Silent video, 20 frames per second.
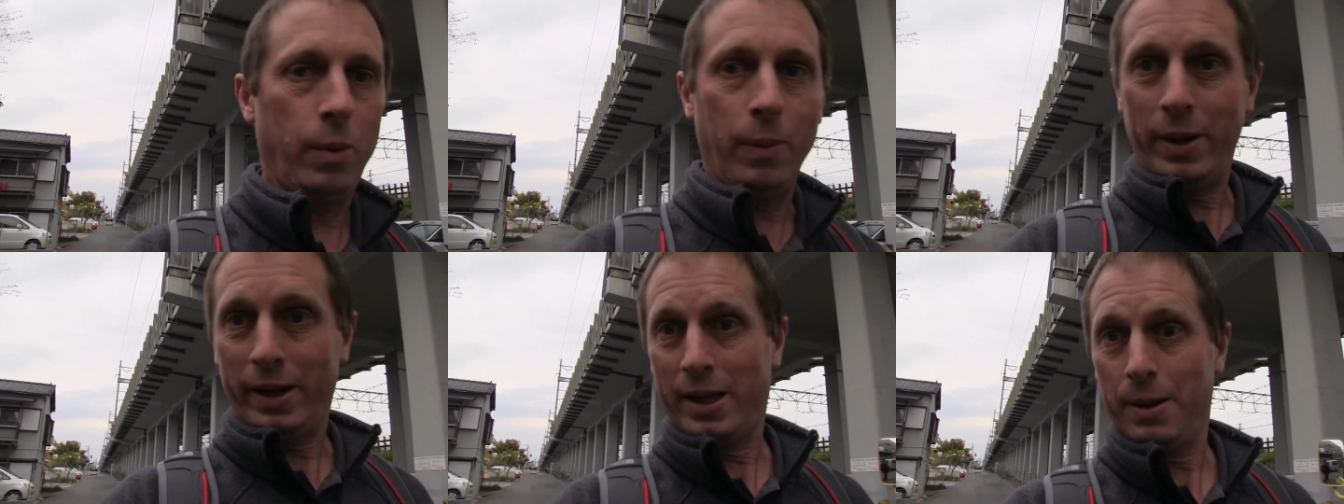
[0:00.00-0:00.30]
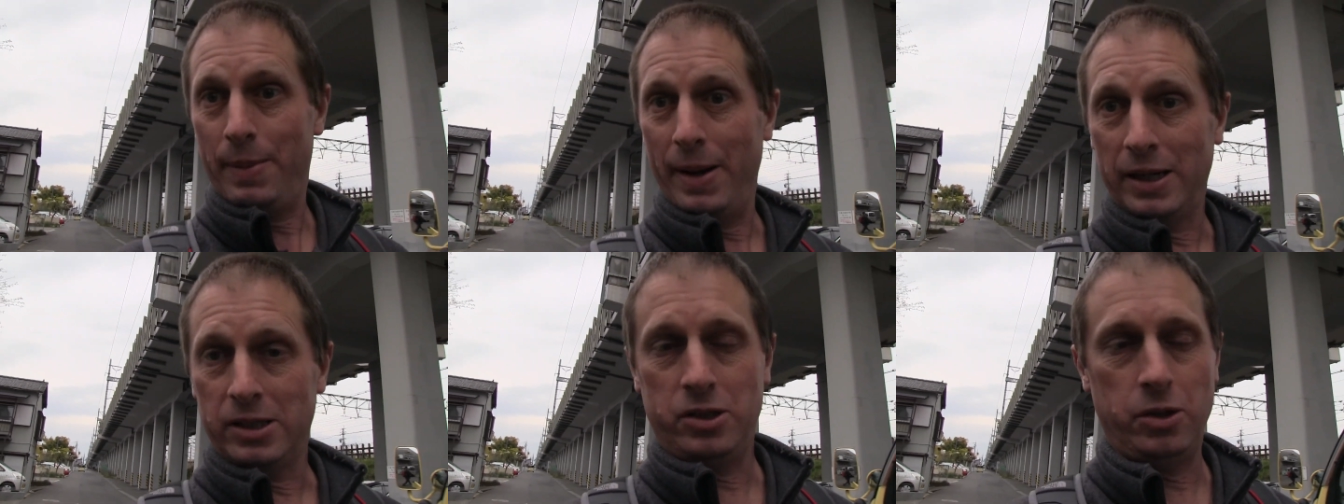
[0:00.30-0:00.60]
I want to
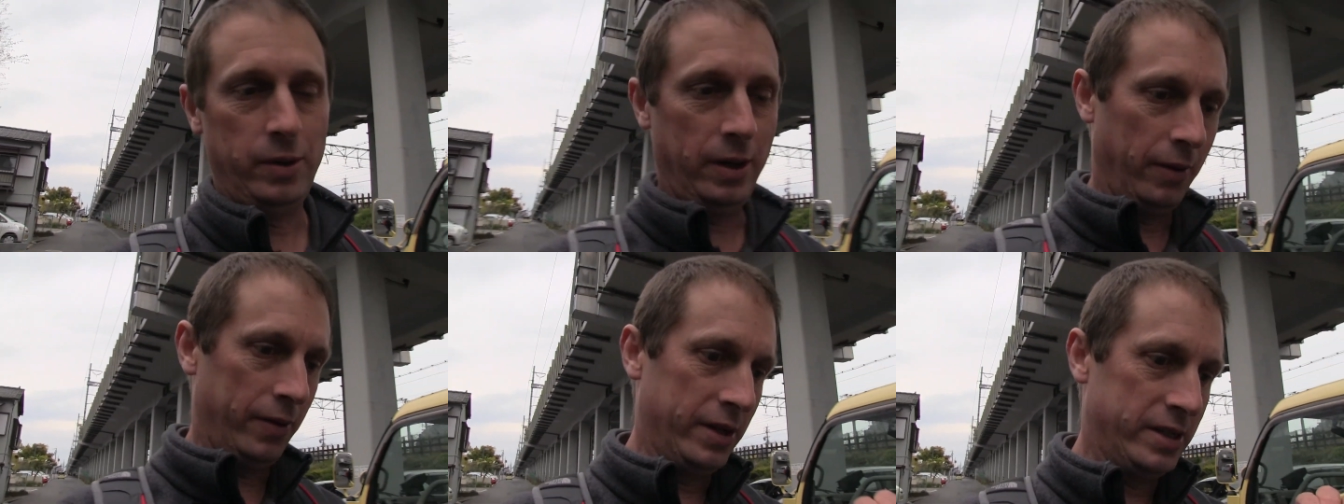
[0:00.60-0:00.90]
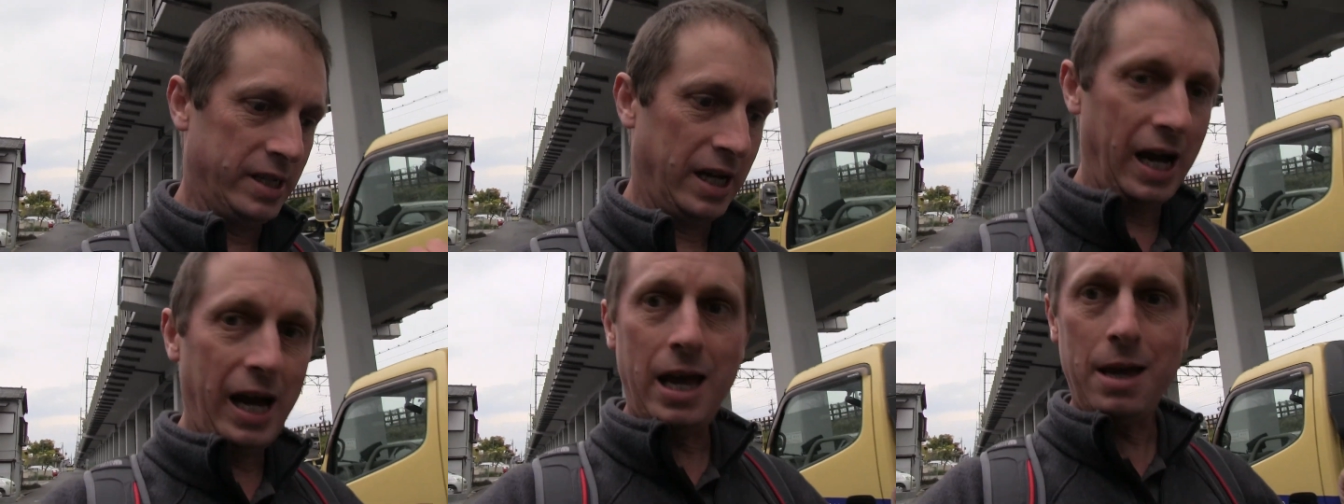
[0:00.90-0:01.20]
get back to now, the
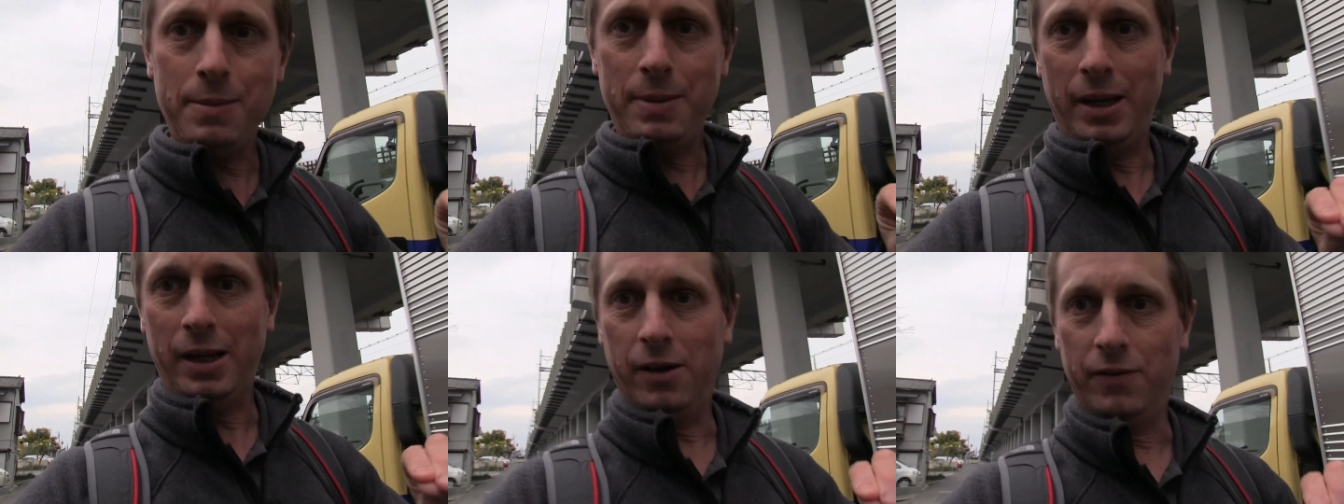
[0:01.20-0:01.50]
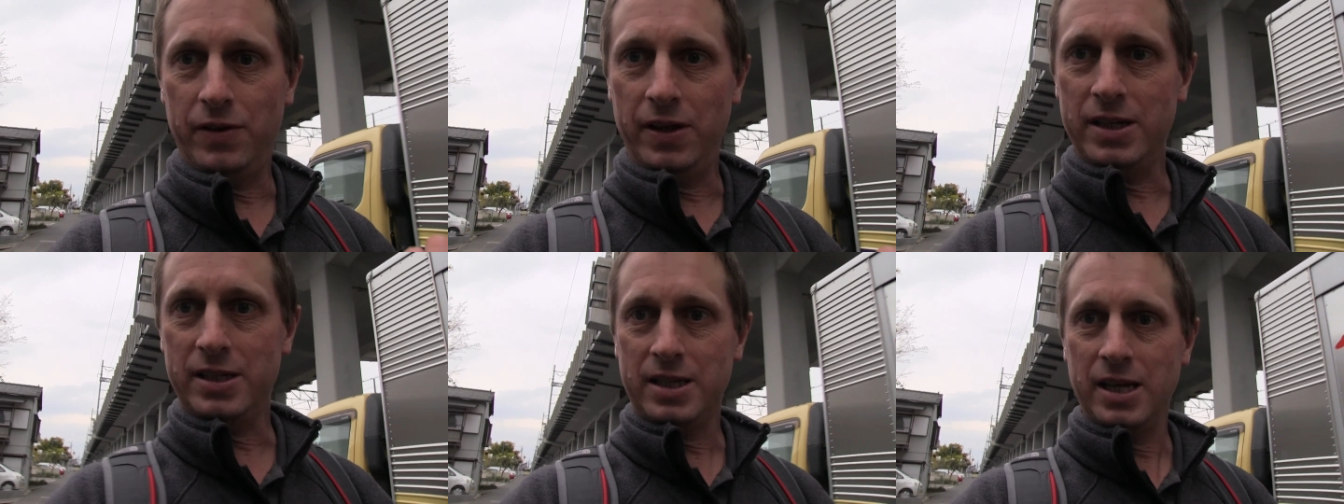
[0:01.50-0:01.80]
timing
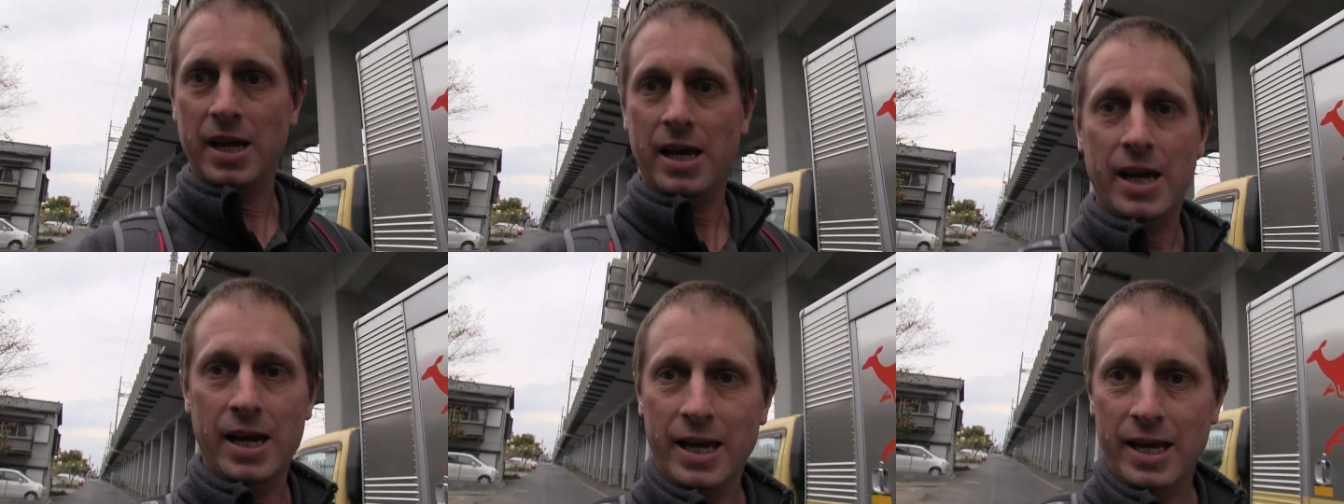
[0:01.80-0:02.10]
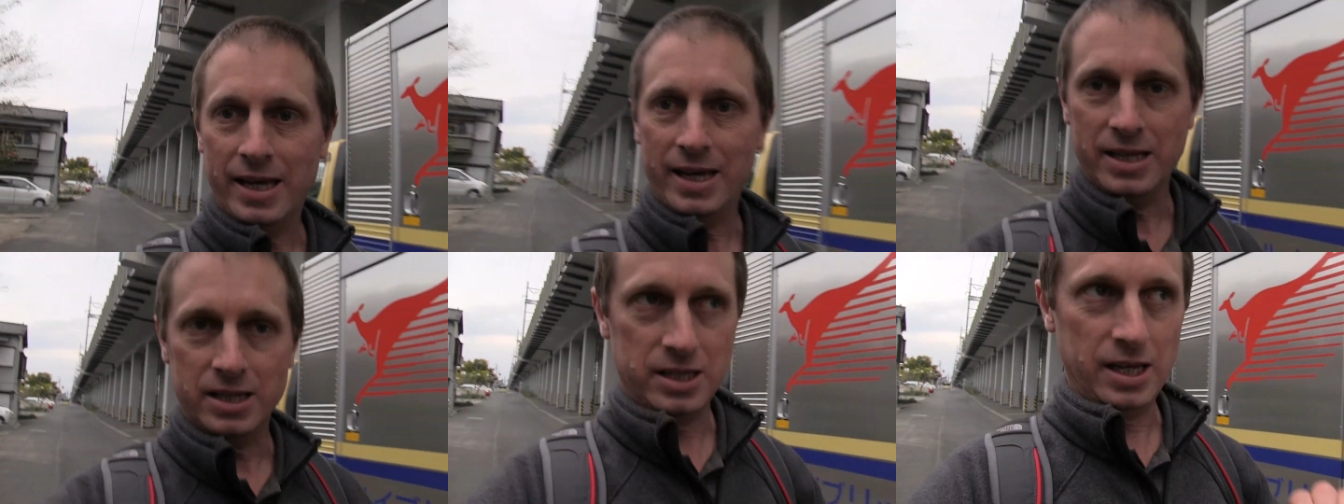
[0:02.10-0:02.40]
of this
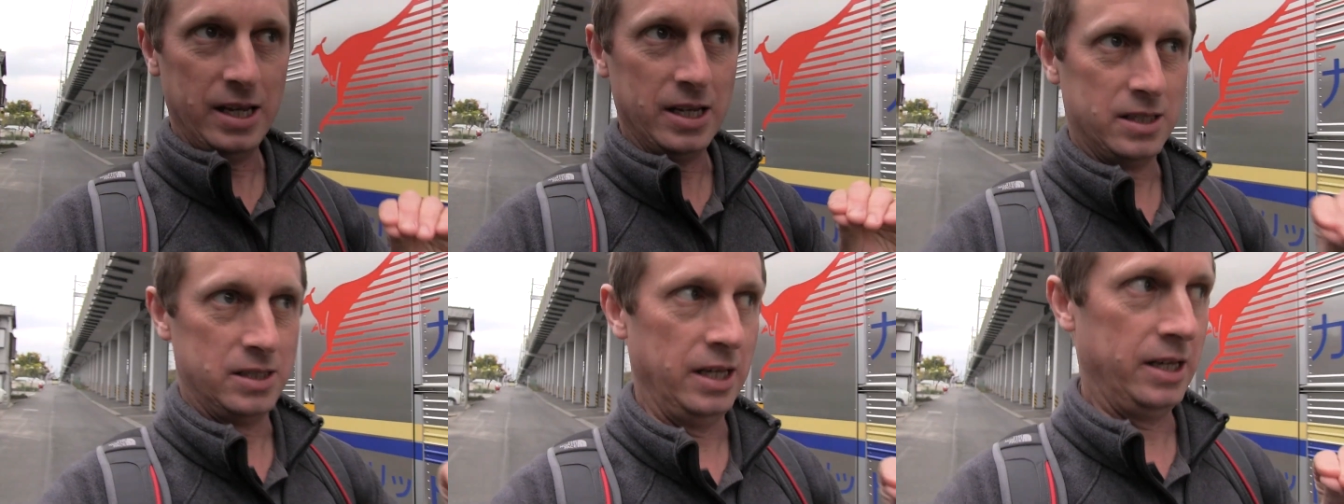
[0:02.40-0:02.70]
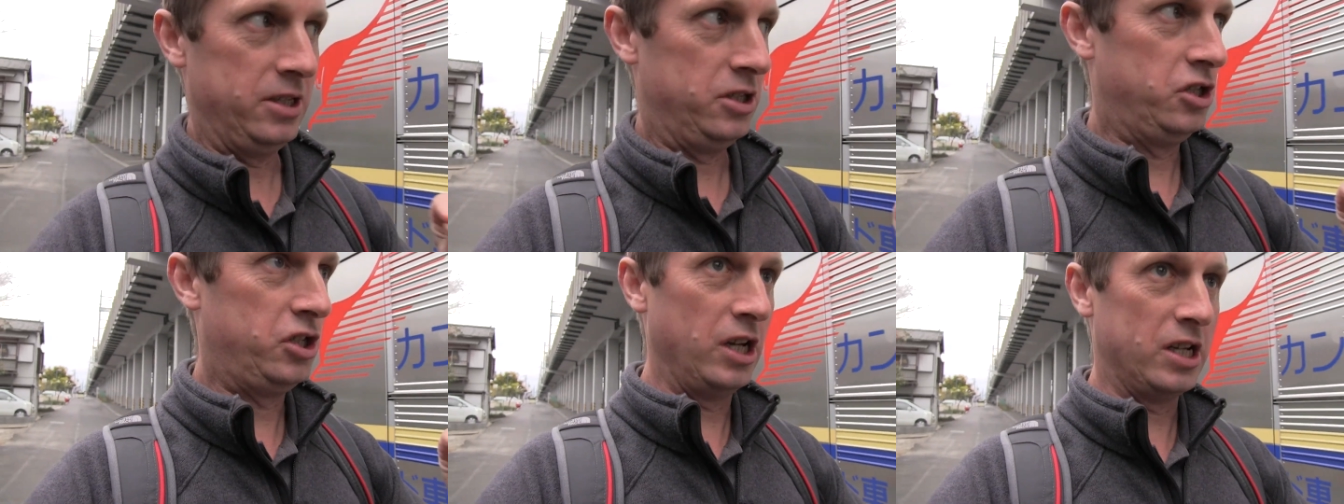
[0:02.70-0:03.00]
is
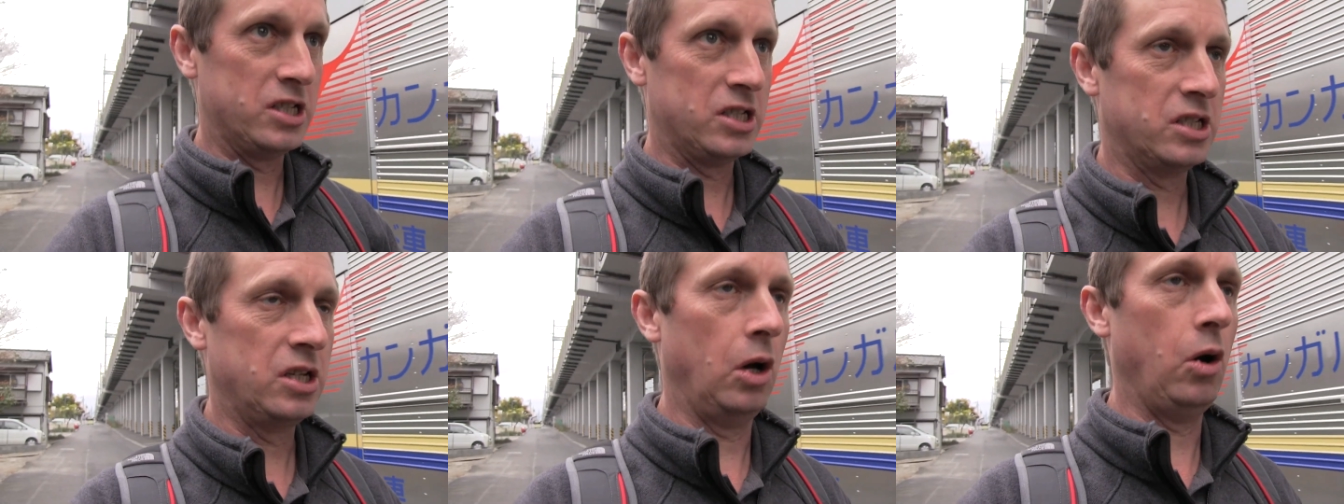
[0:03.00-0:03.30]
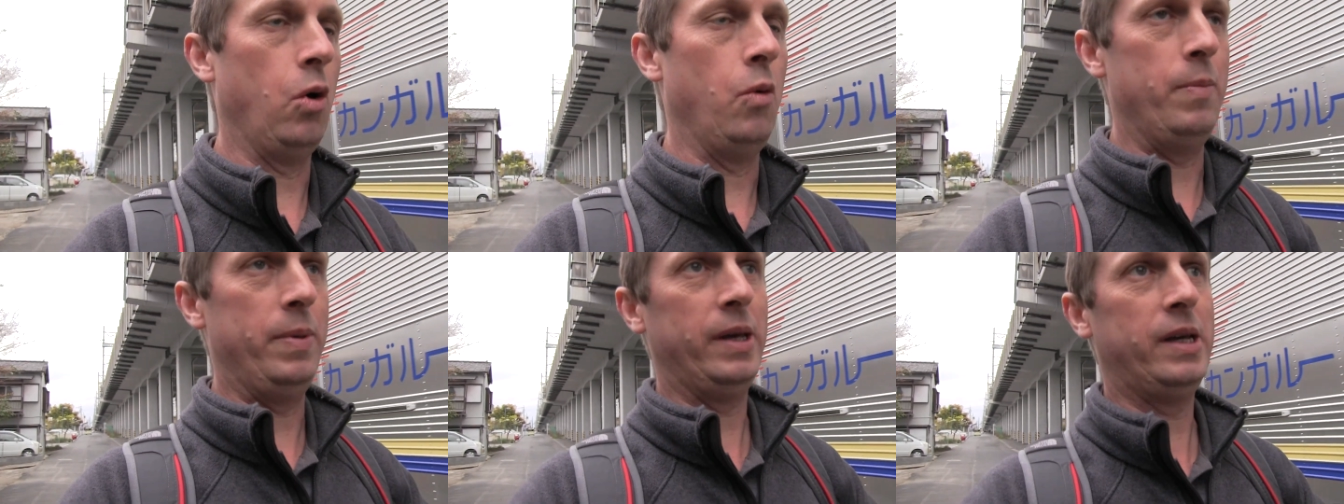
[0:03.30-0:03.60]
just
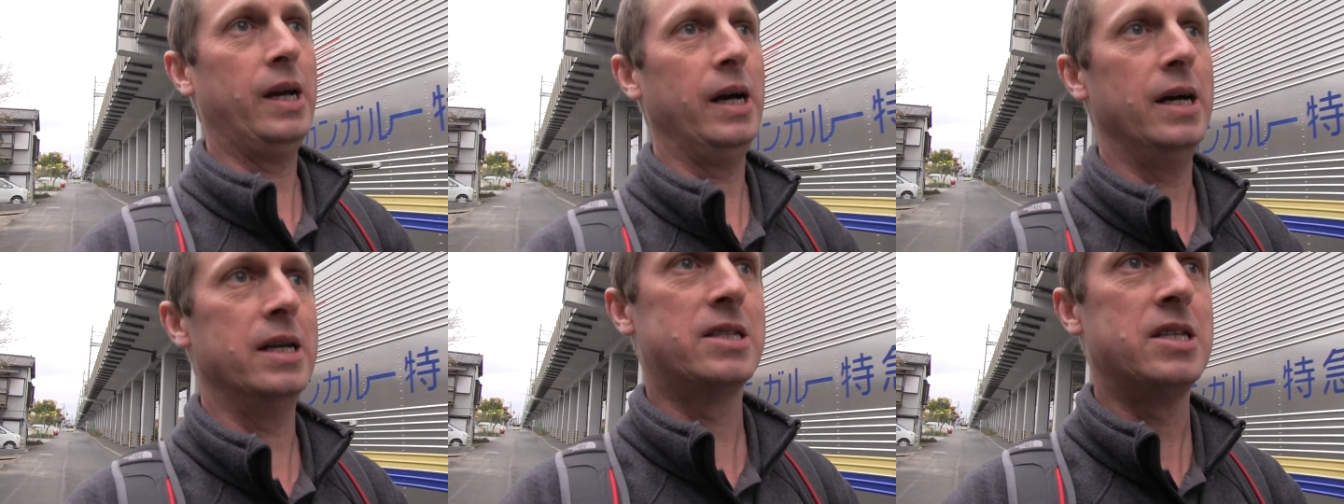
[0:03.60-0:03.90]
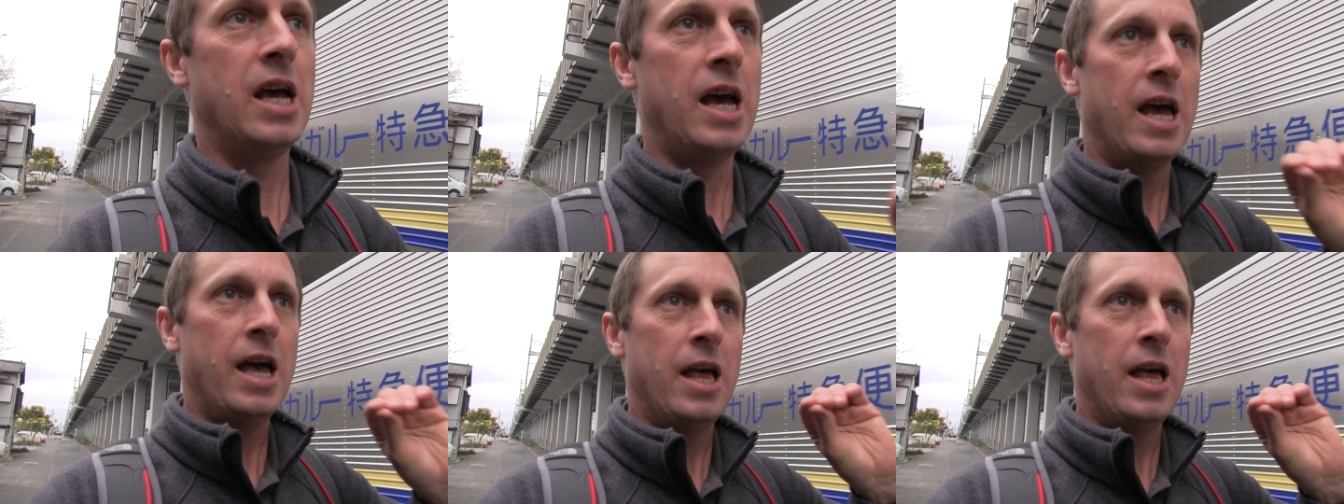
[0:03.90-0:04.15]
so, because